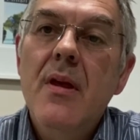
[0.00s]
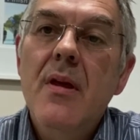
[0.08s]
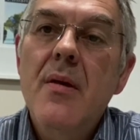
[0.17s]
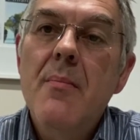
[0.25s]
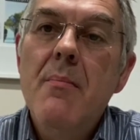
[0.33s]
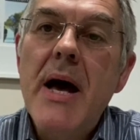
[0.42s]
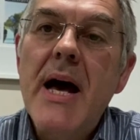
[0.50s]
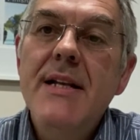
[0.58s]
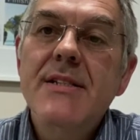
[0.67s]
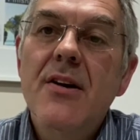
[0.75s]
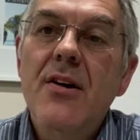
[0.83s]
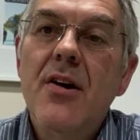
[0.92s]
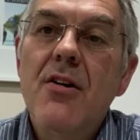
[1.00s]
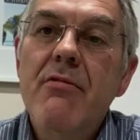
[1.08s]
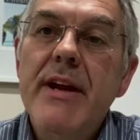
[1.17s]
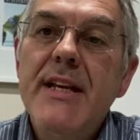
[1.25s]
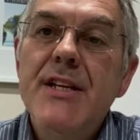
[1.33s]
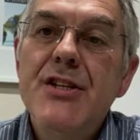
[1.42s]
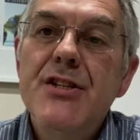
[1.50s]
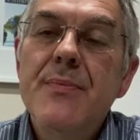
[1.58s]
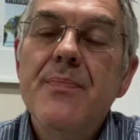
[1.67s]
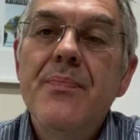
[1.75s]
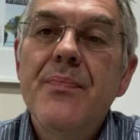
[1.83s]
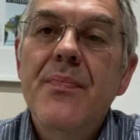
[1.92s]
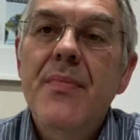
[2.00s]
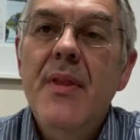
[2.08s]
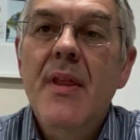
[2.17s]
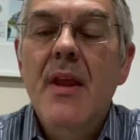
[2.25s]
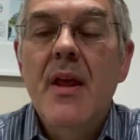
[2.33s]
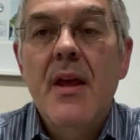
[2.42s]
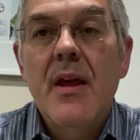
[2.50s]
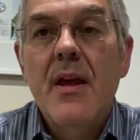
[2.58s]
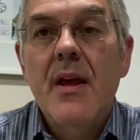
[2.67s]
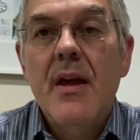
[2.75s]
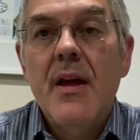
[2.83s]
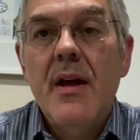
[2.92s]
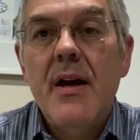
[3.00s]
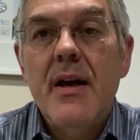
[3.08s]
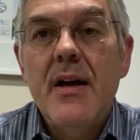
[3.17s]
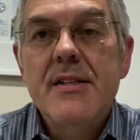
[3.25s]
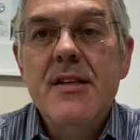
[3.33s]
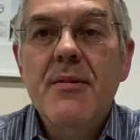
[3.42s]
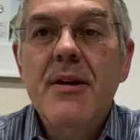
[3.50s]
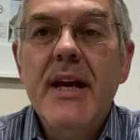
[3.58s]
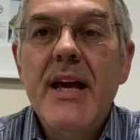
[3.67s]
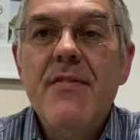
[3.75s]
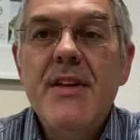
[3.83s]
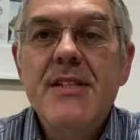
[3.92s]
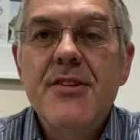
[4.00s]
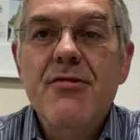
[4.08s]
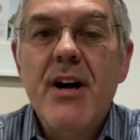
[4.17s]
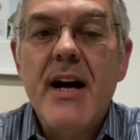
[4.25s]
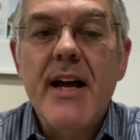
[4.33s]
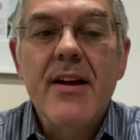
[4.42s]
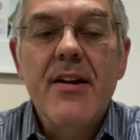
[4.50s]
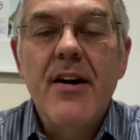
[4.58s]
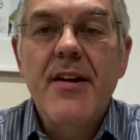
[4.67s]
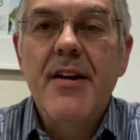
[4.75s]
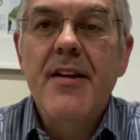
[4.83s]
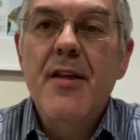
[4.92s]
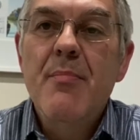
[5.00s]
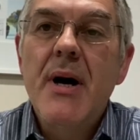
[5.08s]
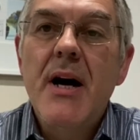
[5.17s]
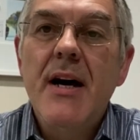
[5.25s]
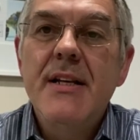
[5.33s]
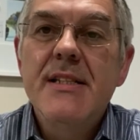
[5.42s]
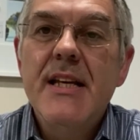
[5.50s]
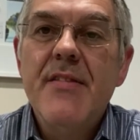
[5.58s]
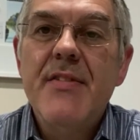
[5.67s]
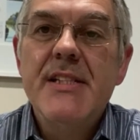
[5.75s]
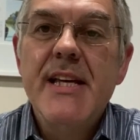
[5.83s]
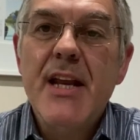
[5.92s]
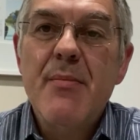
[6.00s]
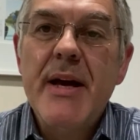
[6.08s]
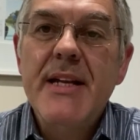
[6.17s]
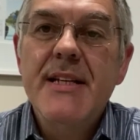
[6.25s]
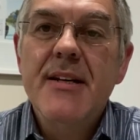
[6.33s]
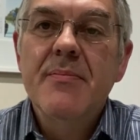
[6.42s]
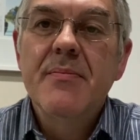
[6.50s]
matte orange. So I'm going to give this a try on another part and see if it's any better.